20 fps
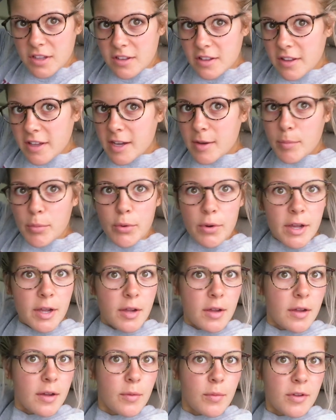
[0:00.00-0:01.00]
look like a
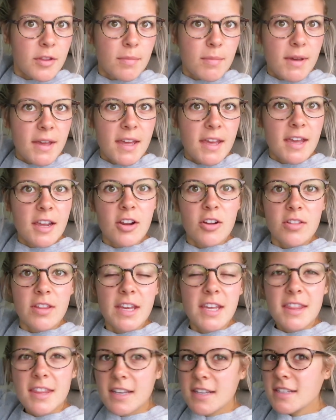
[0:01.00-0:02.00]
boy with my hair
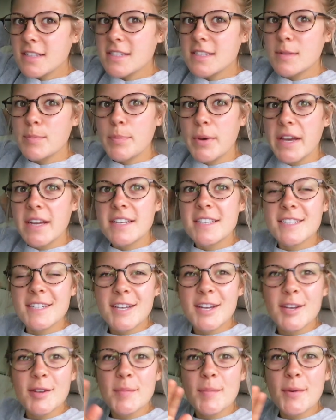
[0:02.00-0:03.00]
like this. But
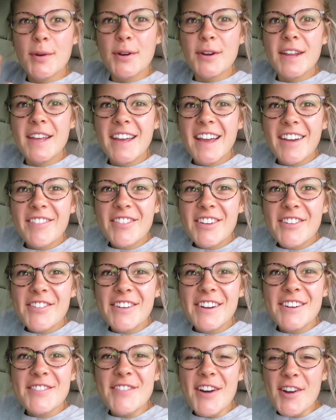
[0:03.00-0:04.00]
good morning
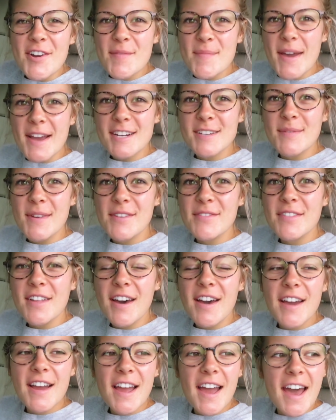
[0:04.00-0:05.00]
everyone. Welcome back to my
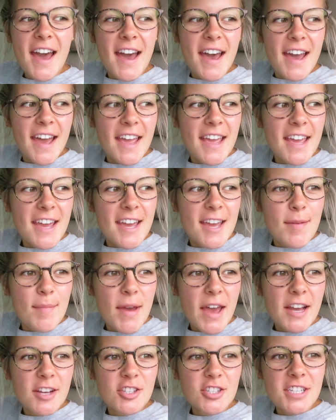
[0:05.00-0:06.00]
vlog. I am
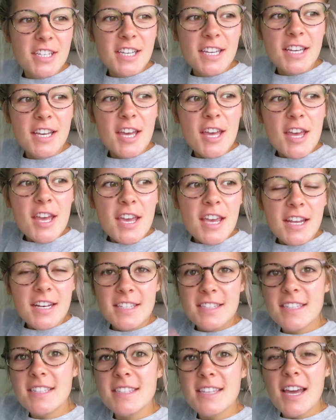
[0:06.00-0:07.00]
actually, it
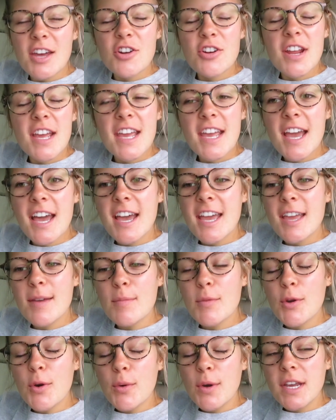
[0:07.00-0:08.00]
is a Saturday. I
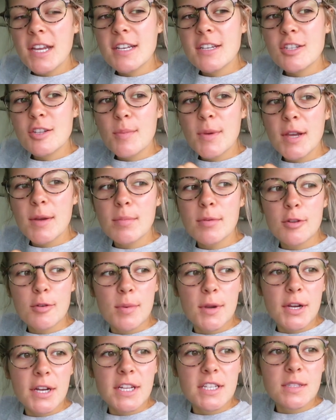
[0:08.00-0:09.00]
am going to pick
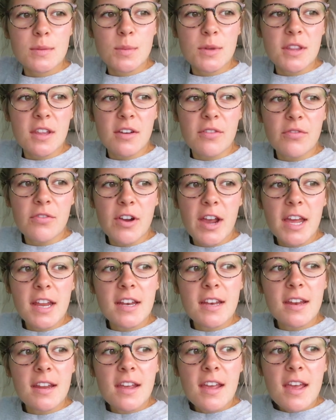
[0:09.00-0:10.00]
blueberries with a
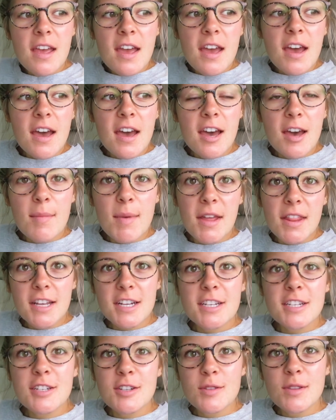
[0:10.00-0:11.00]
friend. Um, I
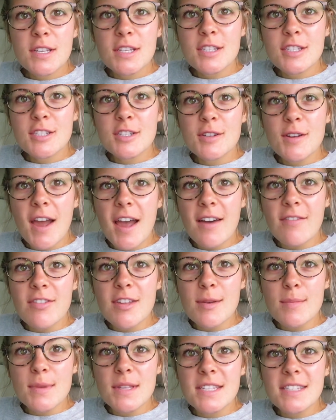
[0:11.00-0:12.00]
like to do this to have
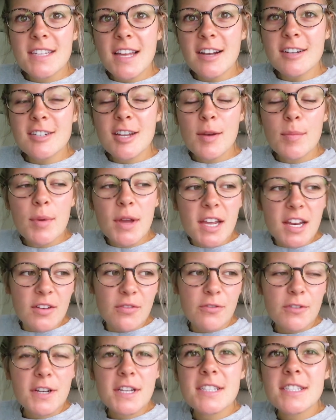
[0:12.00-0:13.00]
them stocked up. I can
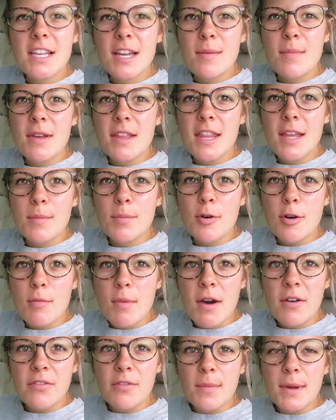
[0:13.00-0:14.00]
freeze them and then pull
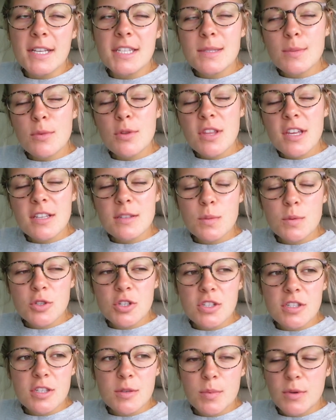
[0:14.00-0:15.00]
them out for my smoothies,
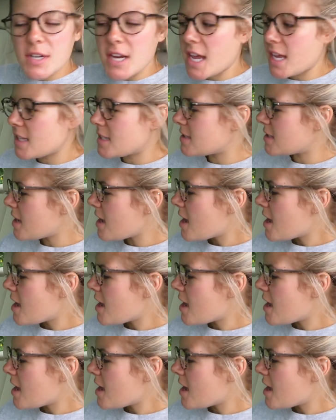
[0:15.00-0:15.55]
which is super nice.